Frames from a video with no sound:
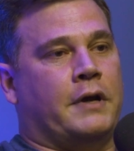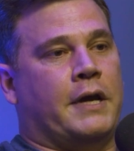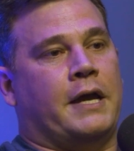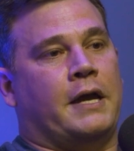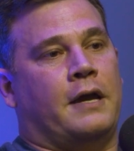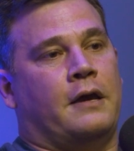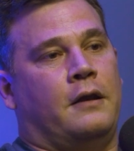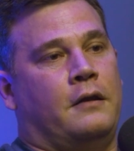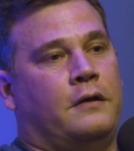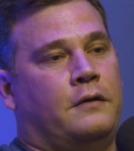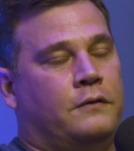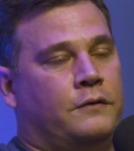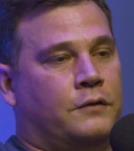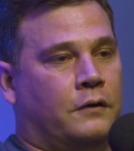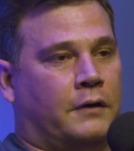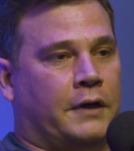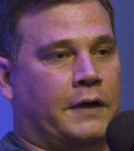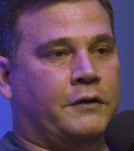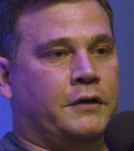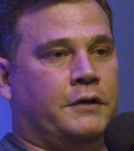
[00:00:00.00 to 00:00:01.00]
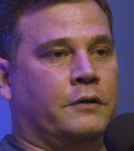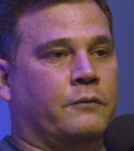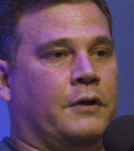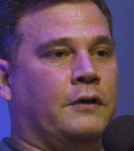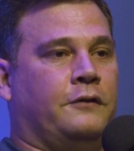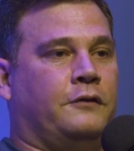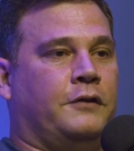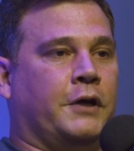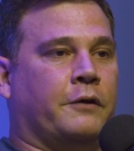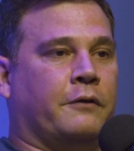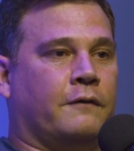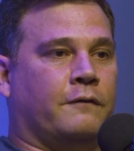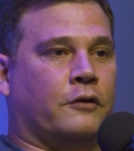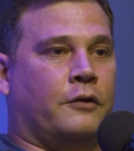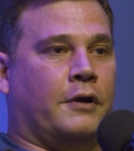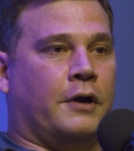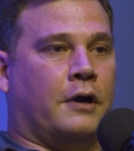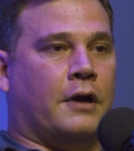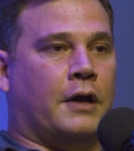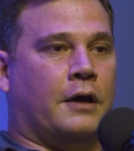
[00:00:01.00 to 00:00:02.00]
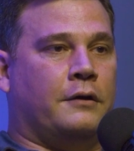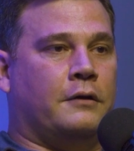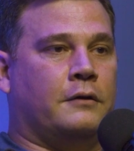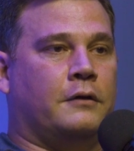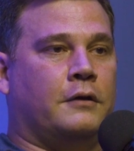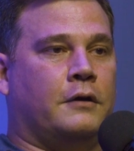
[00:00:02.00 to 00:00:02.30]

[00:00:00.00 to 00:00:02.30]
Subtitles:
and you don't have to deal with a secret floating around.